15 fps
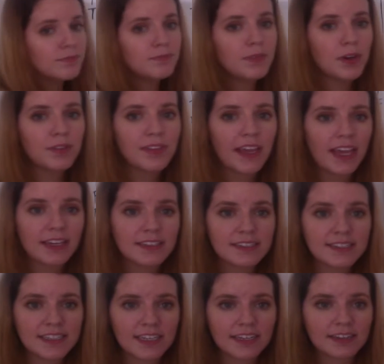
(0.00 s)
both the
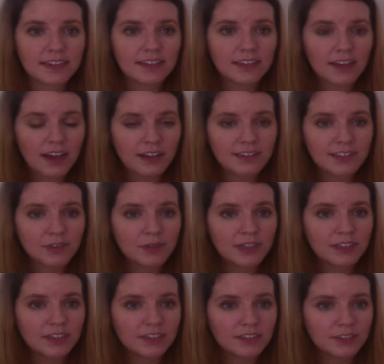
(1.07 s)
antecedent and the
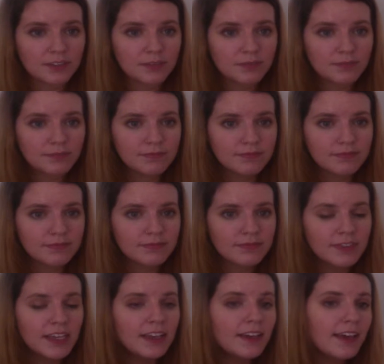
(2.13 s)
consequent are true.
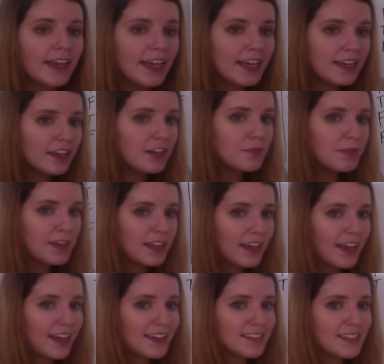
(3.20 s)
And it could be the
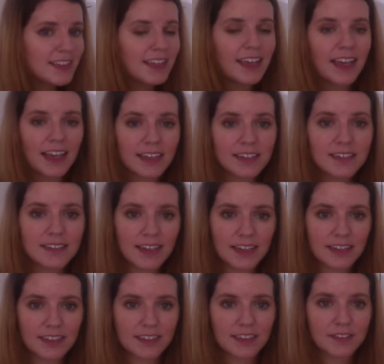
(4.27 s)
case that the
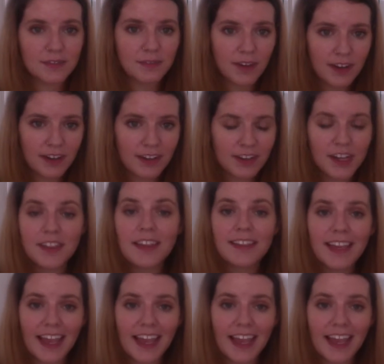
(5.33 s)
antecedent is false and